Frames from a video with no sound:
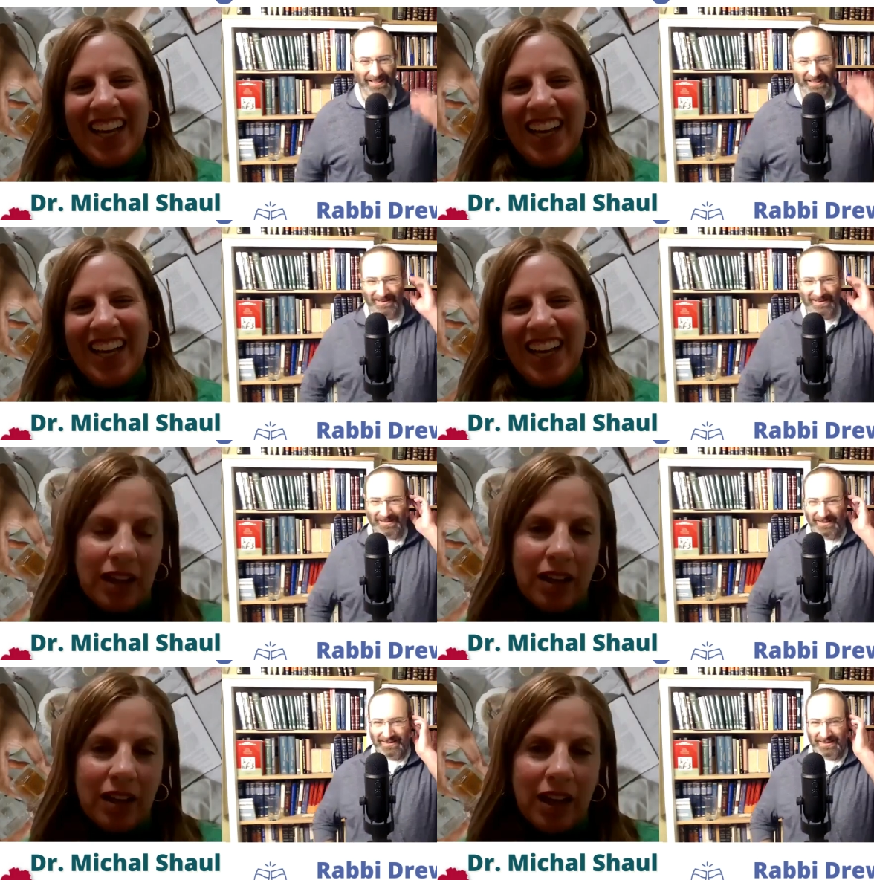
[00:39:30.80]
Speaker 1: Uh,
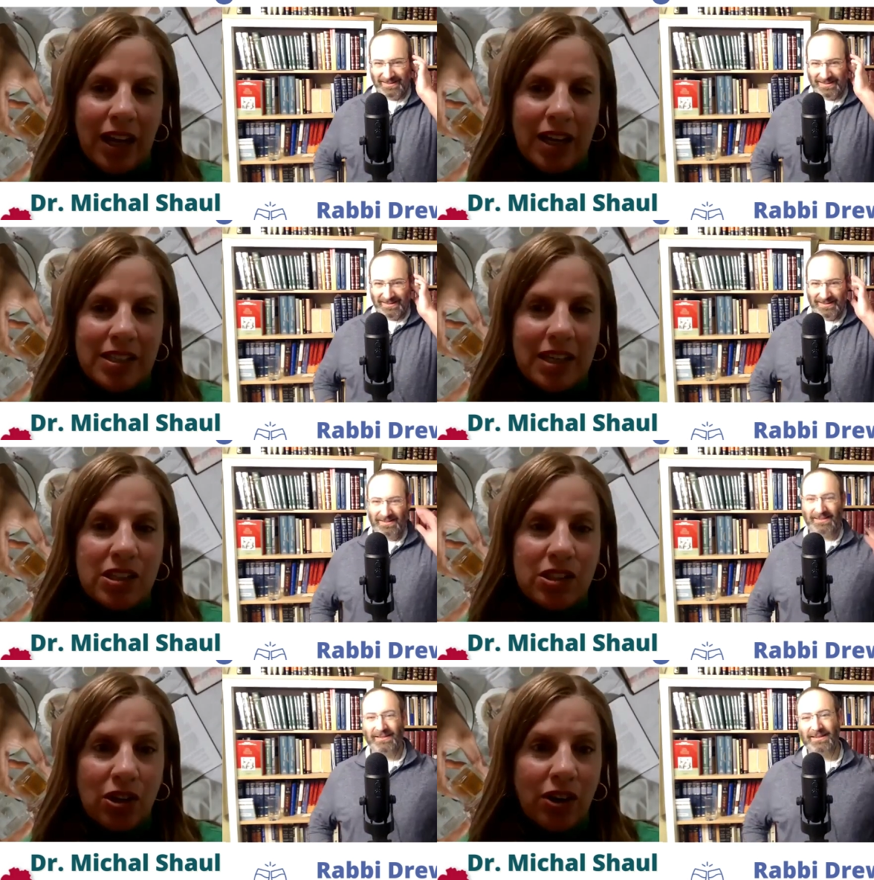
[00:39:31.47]
but
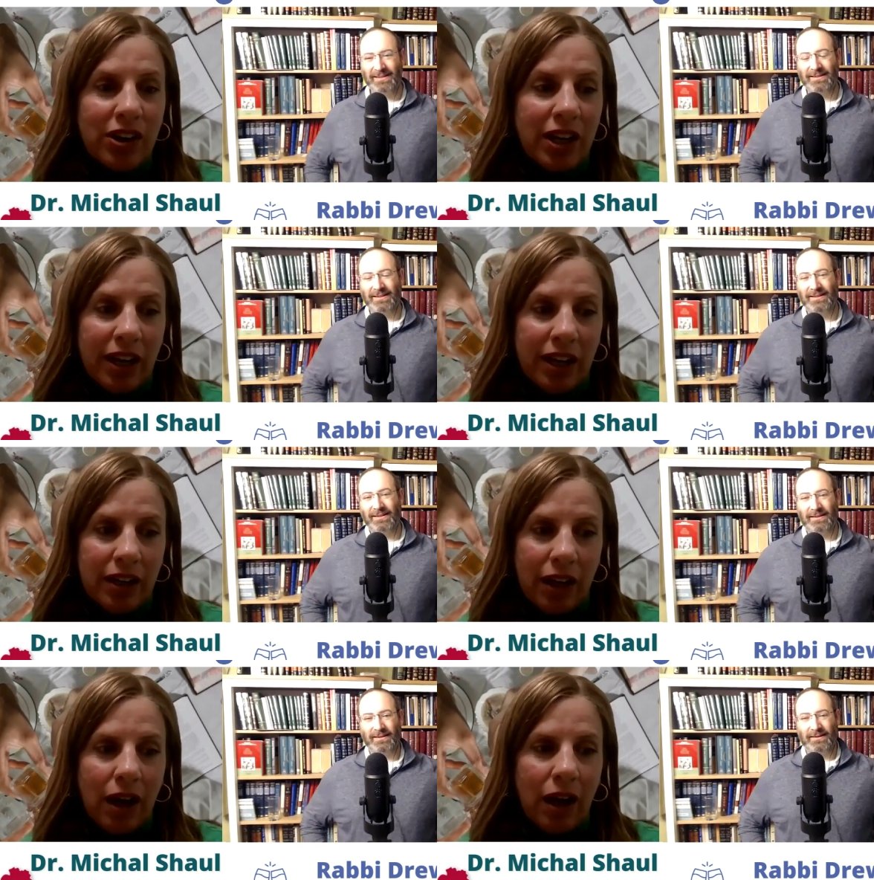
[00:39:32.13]
as I start
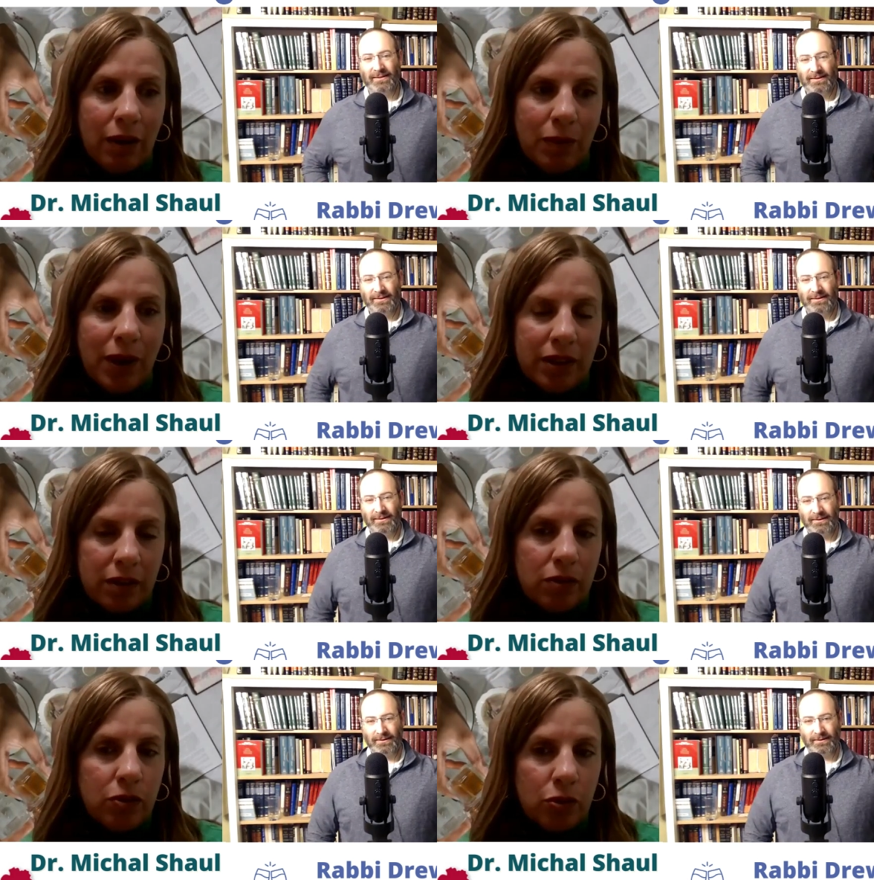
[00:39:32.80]
in, I
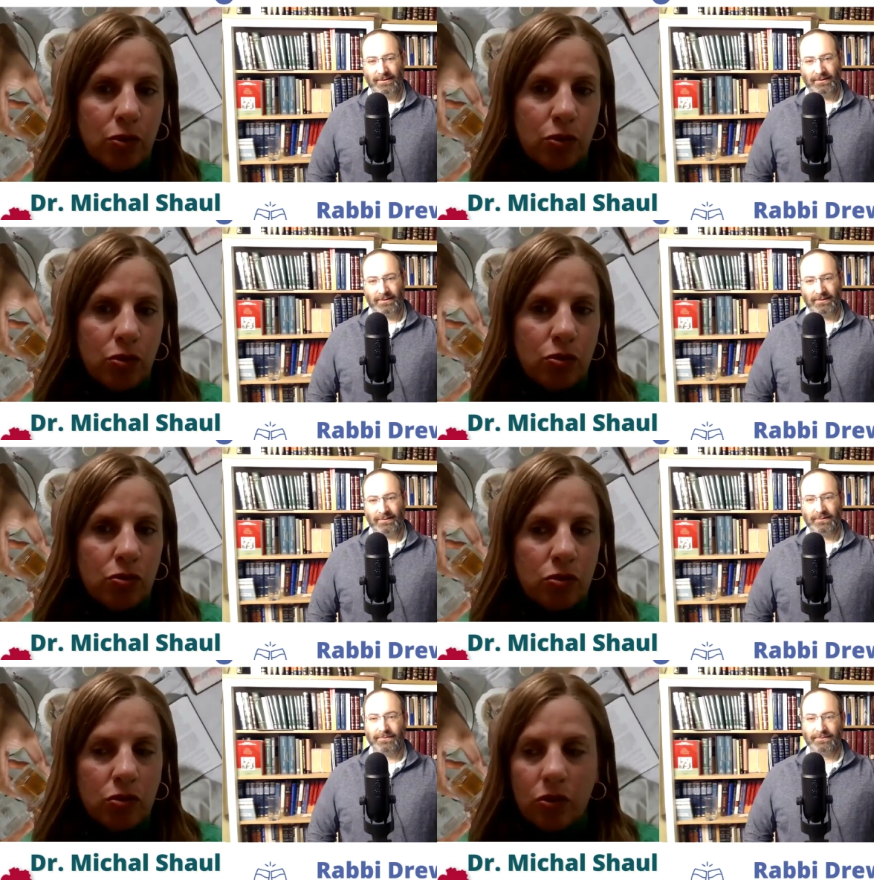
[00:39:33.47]
want
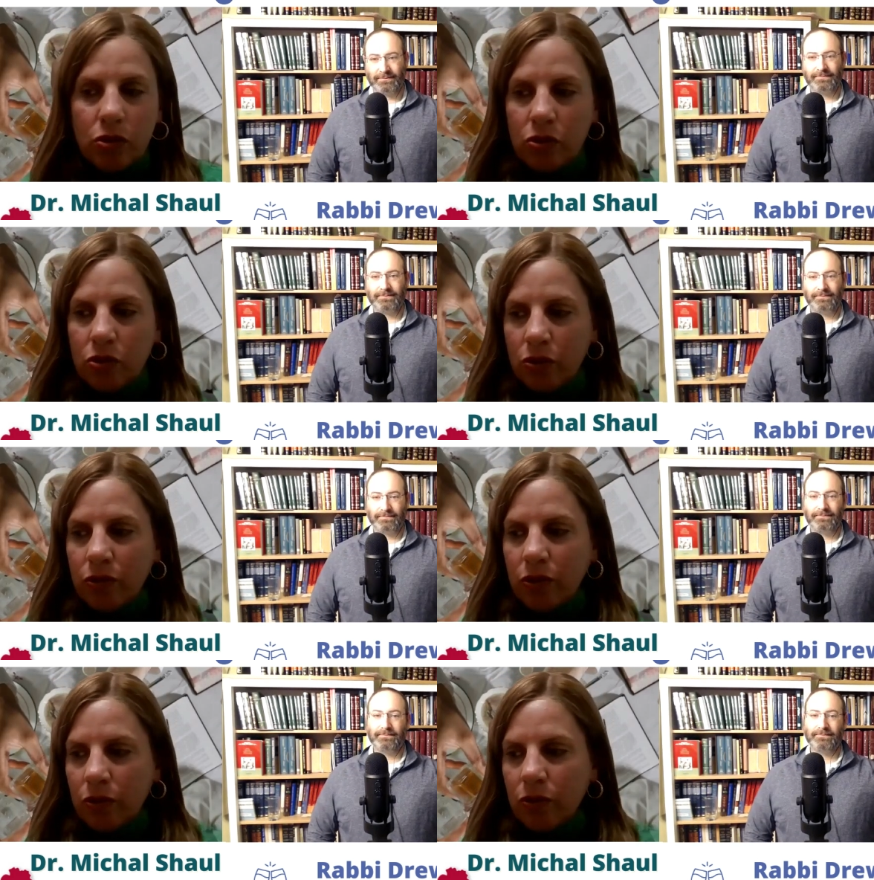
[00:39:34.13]
to
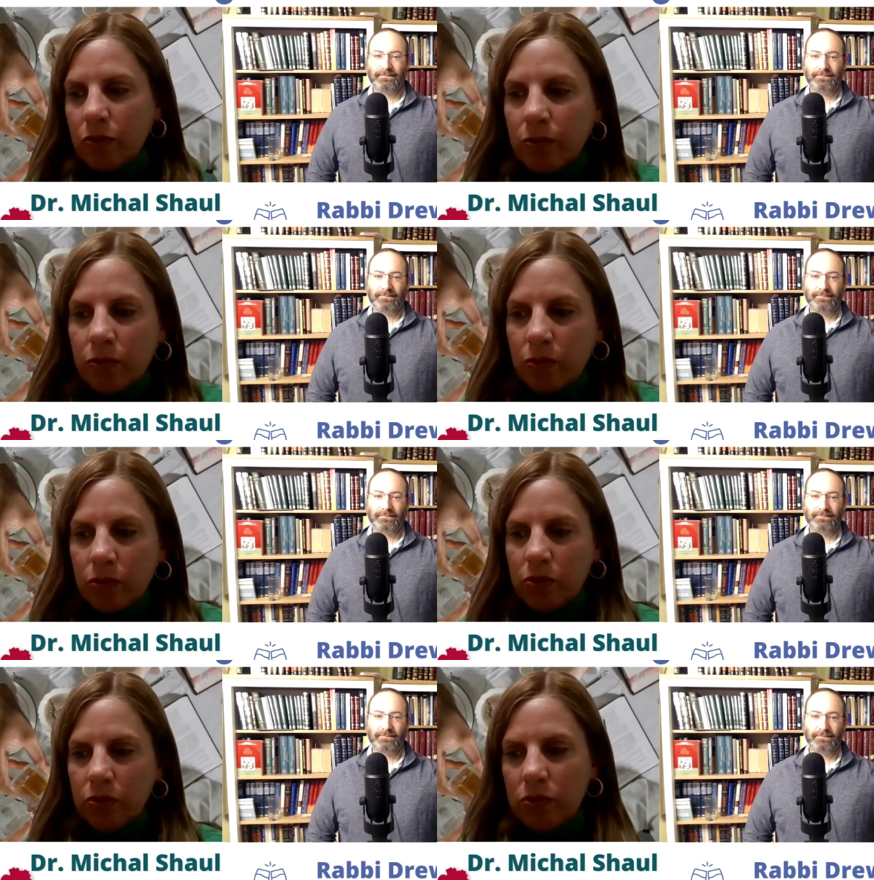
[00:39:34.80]

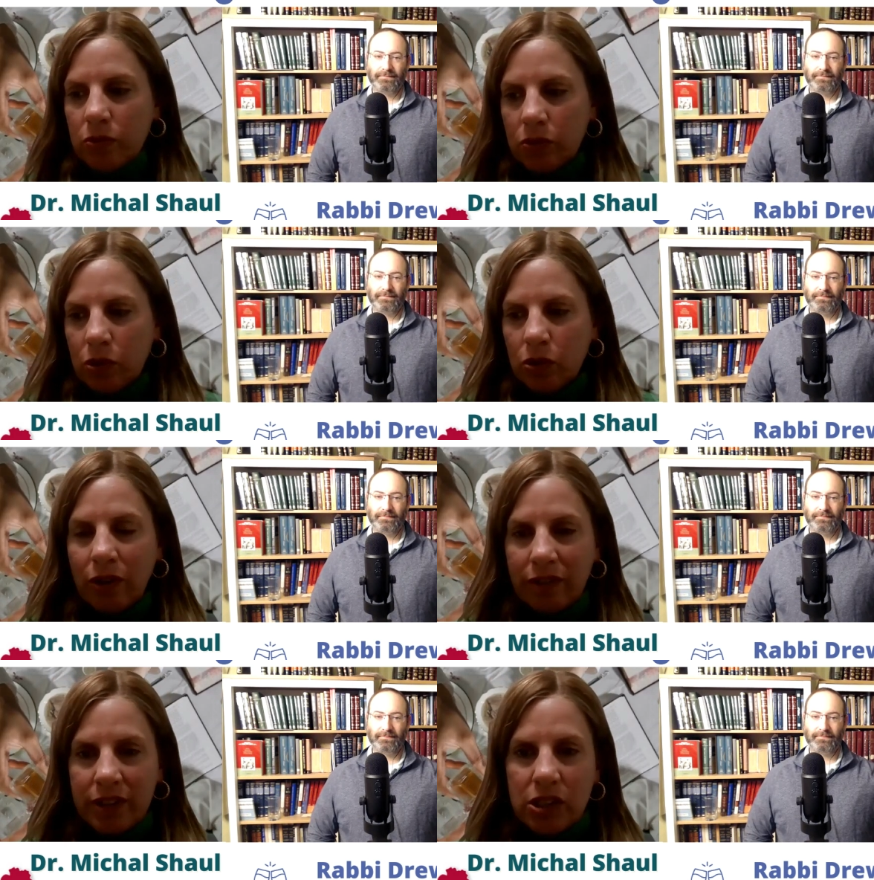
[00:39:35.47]
to
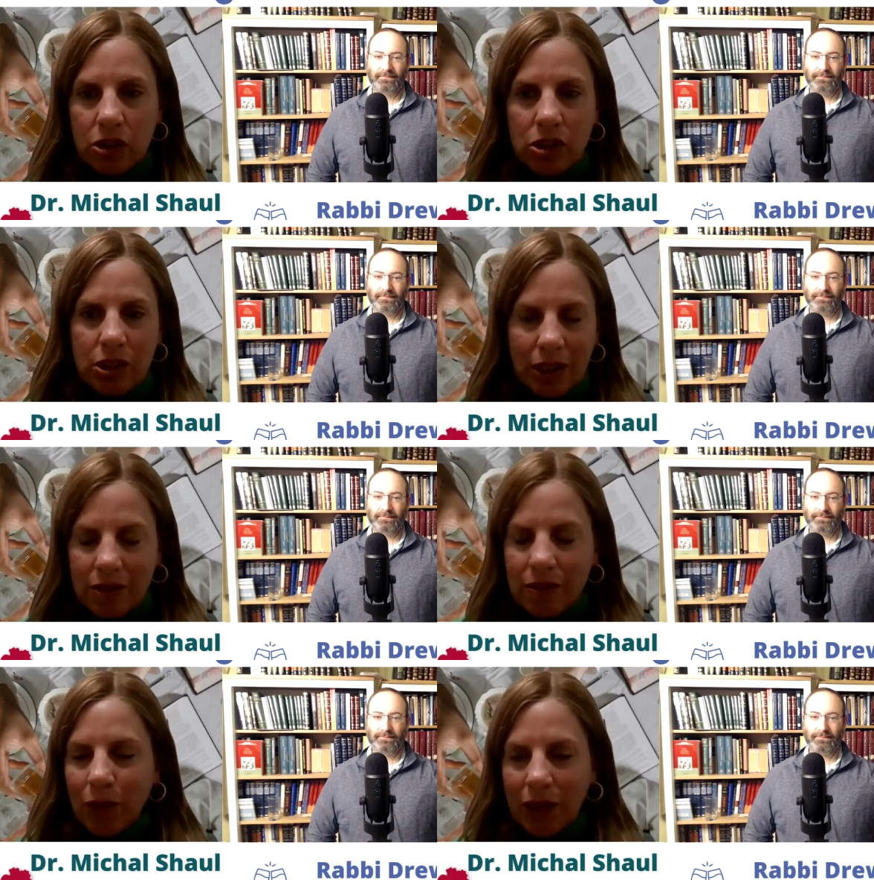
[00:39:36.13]
to do a research.
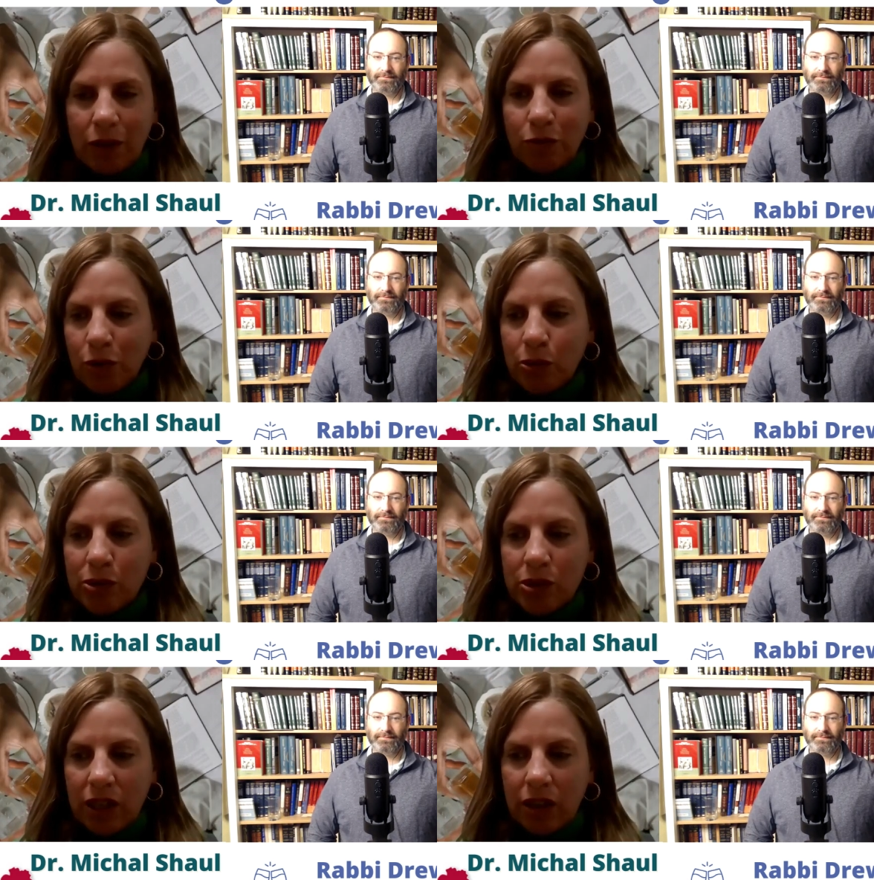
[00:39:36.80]
That's what I'm
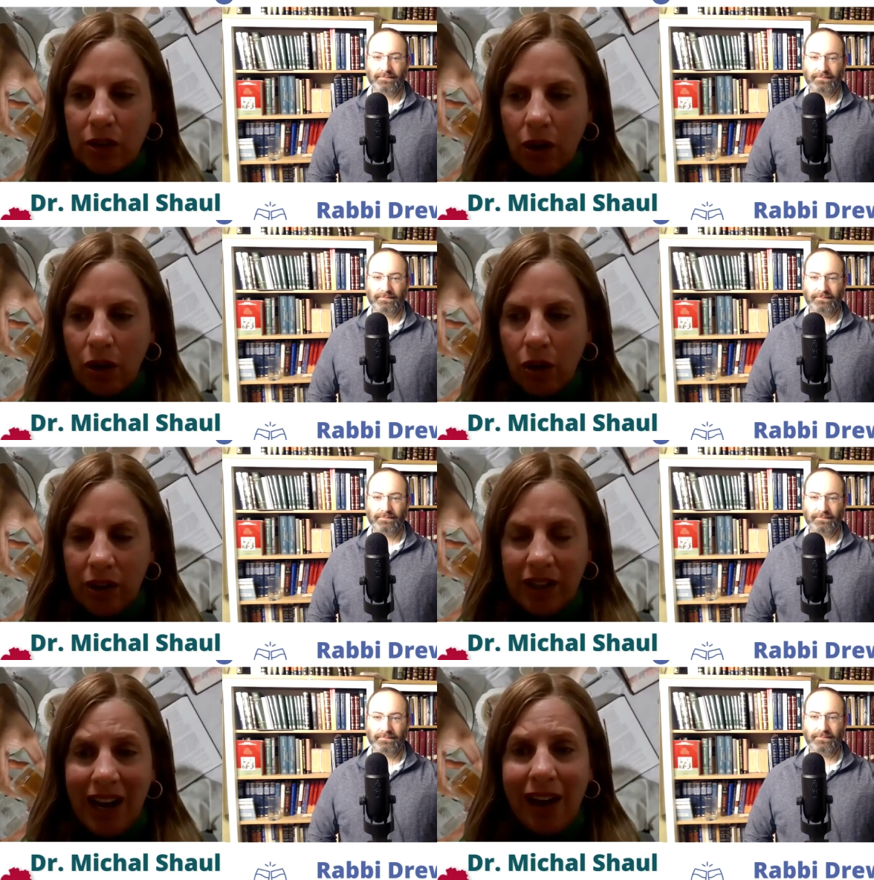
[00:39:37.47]
focusing
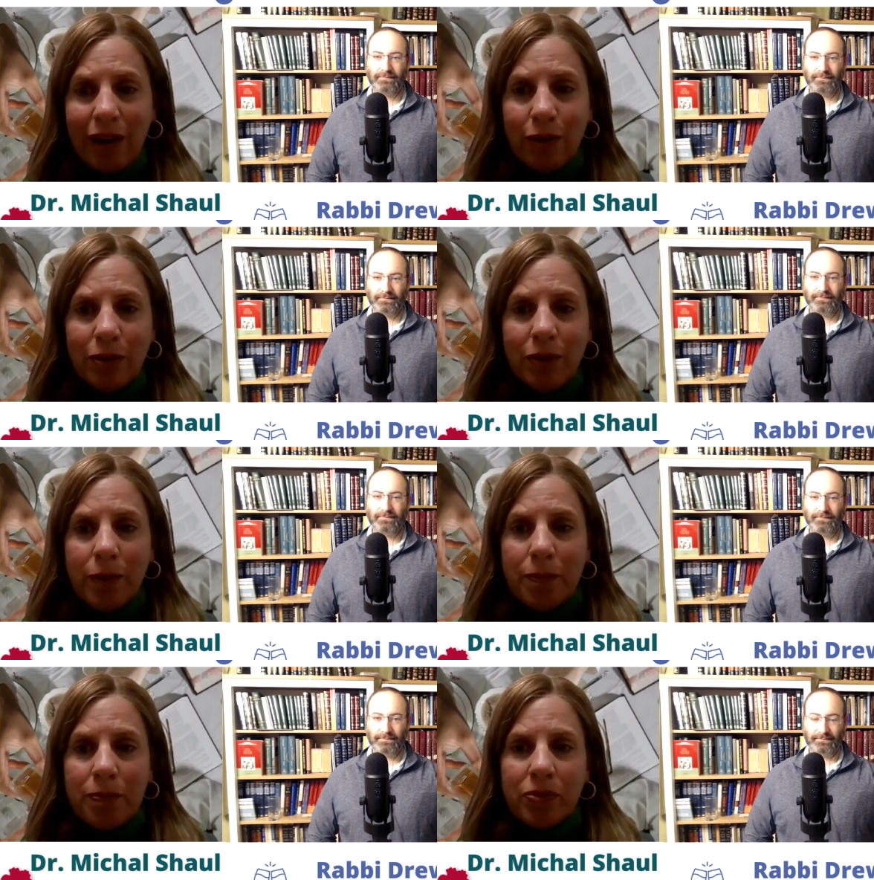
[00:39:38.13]
on
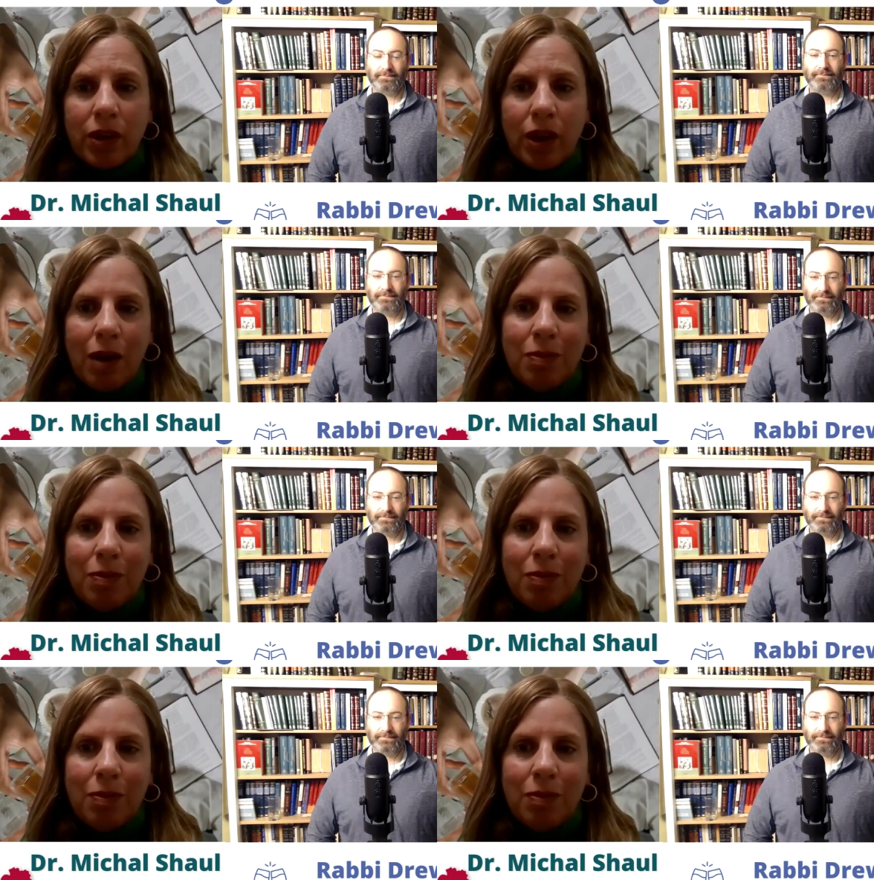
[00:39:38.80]
now mm-hmm.